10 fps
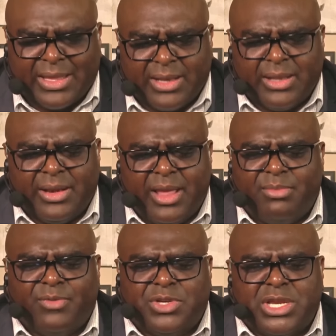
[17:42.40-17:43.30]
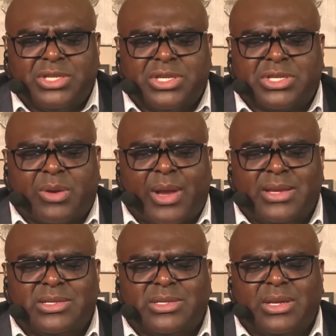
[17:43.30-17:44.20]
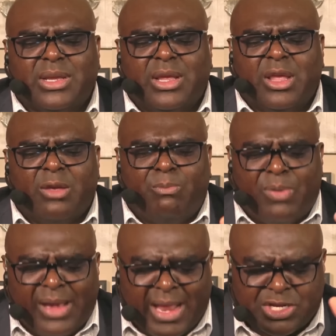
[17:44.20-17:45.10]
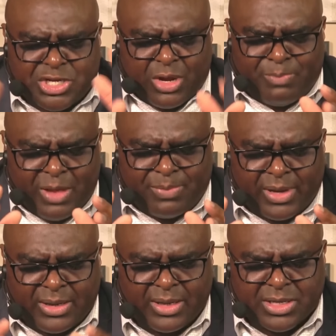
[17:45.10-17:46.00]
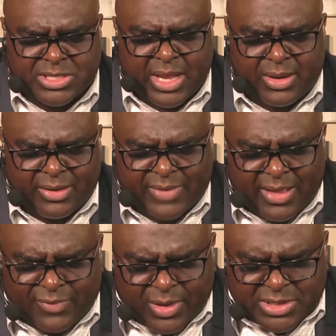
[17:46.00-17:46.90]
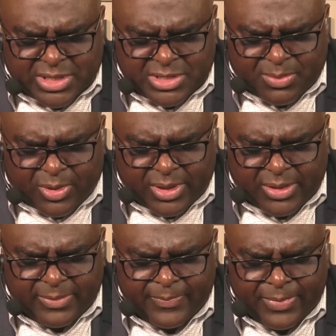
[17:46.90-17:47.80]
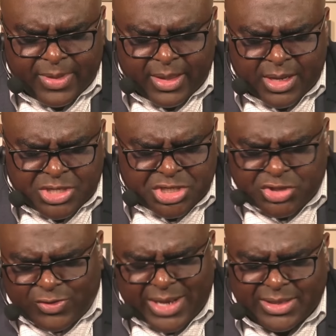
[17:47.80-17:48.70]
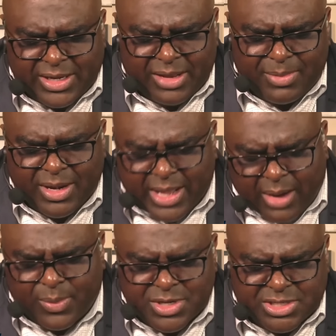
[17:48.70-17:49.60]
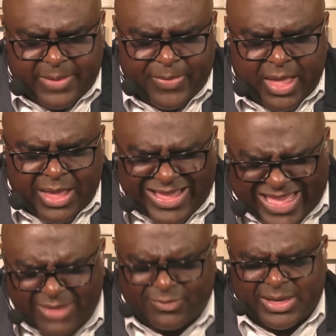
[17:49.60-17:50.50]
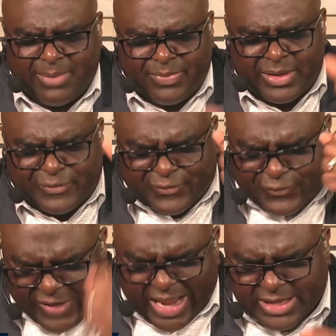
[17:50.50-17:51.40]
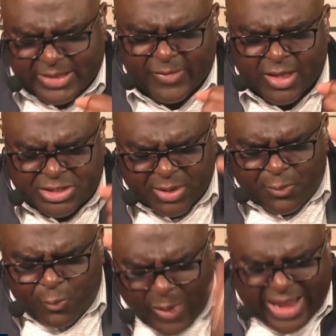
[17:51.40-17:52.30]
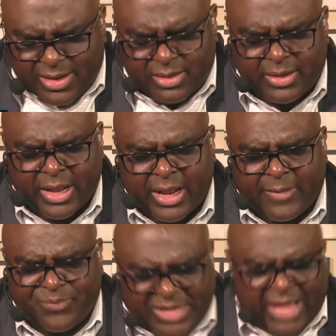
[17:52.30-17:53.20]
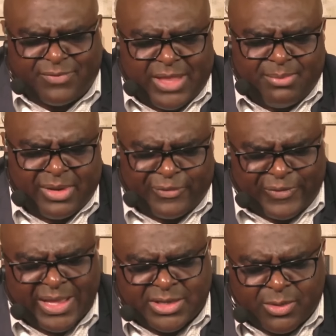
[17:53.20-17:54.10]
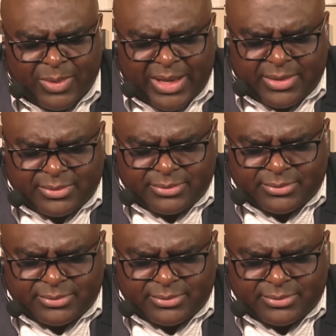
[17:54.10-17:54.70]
in the name of Jesus Christ, bless your people under the sound of our voice this morning. Strengthen them, encourage them. Give them the faith to win. Give them the faith to win.